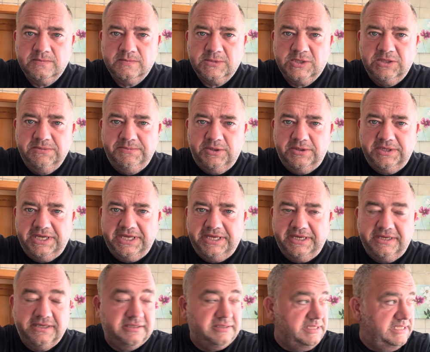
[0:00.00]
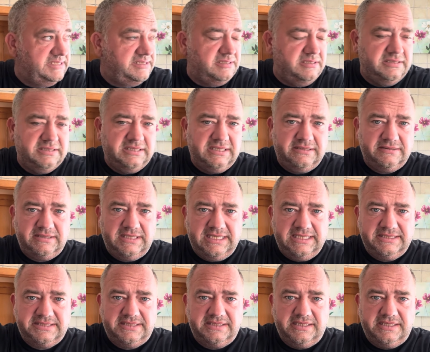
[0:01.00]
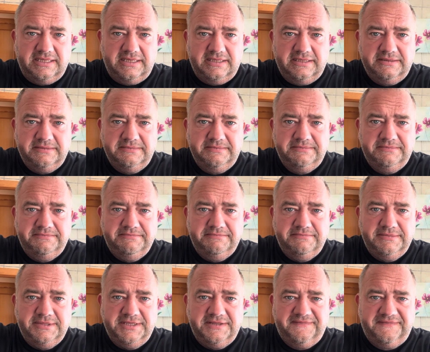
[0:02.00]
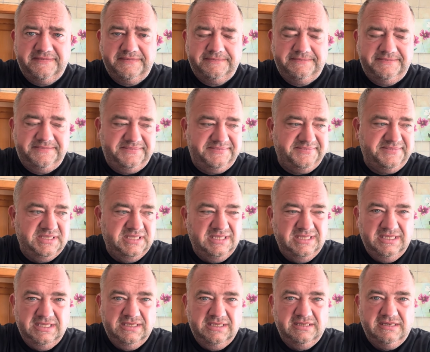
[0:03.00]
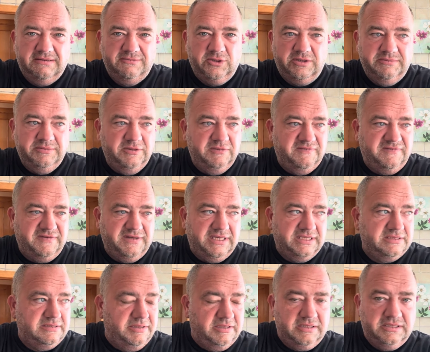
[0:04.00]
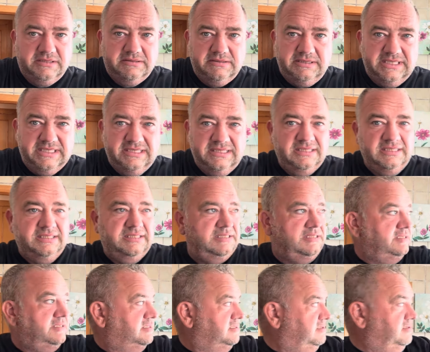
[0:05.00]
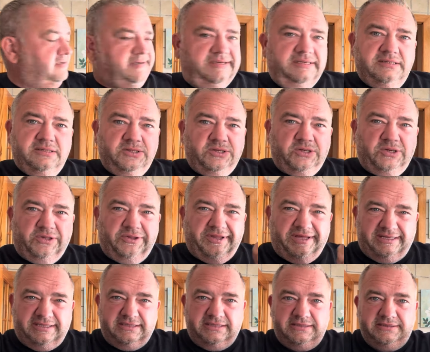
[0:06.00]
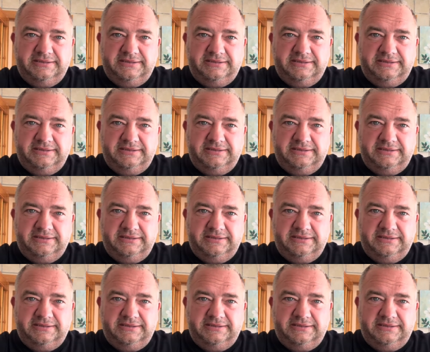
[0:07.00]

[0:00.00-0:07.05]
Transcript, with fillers: Good morning. It's turned out nice again. Mother... I'm not in mood for that, to be honest with you. All that.